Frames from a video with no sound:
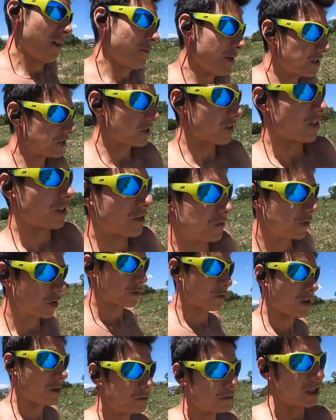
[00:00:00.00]
Basically, I'll give you
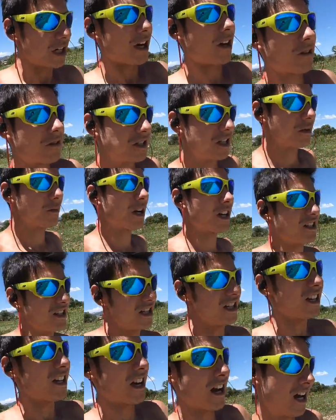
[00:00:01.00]
a rundown day by
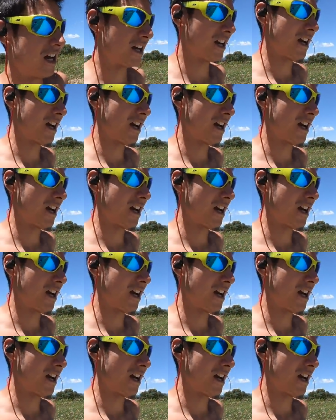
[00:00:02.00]
day.